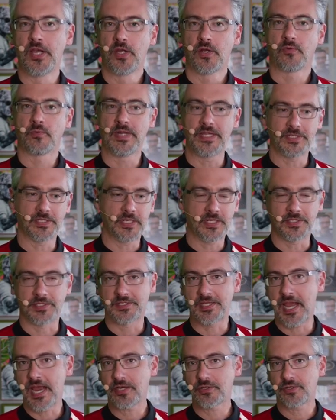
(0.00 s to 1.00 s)
Reason is
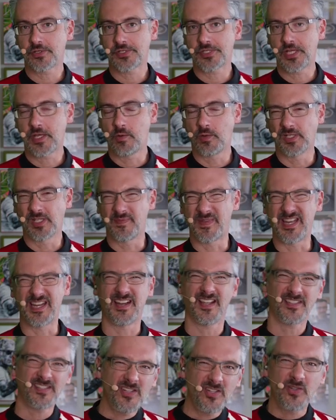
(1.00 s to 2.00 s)
Azure SQL DB
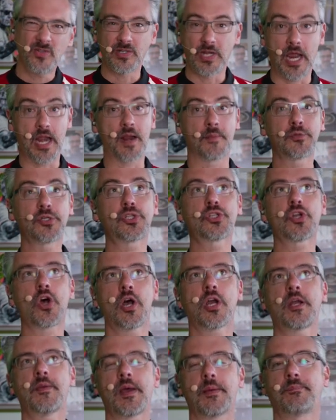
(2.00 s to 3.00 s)
doesn't do, and I'm just
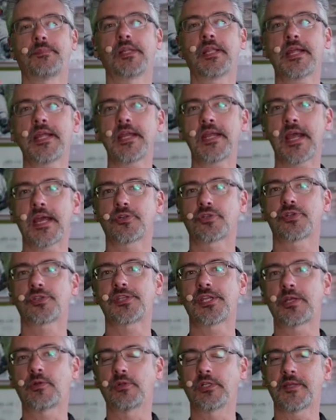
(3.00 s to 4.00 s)
talking about plain Azure
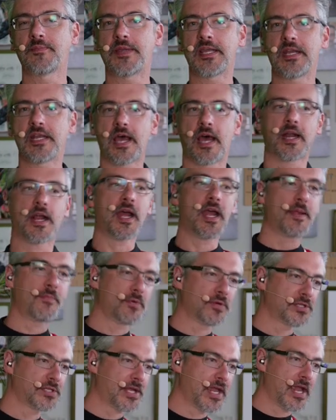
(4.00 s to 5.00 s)
SQL DB, not
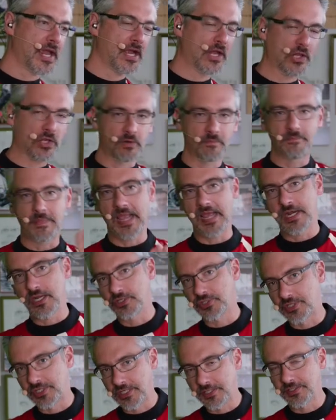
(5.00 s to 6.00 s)
hyperscale or
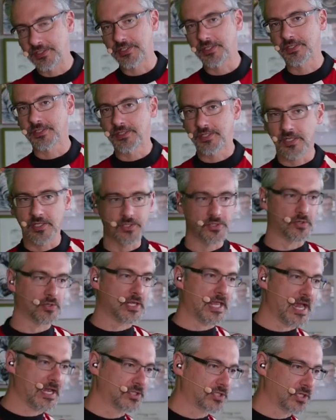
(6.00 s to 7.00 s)
managed instances or
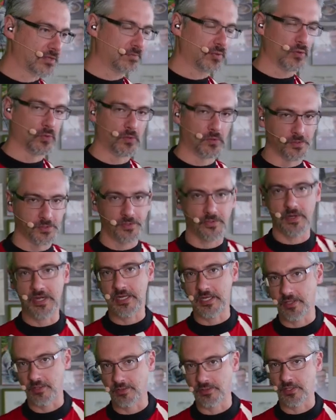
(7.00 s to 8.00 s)
elastic pools or
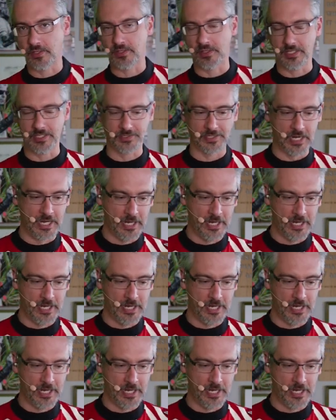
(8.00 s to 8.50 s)
any of those other things.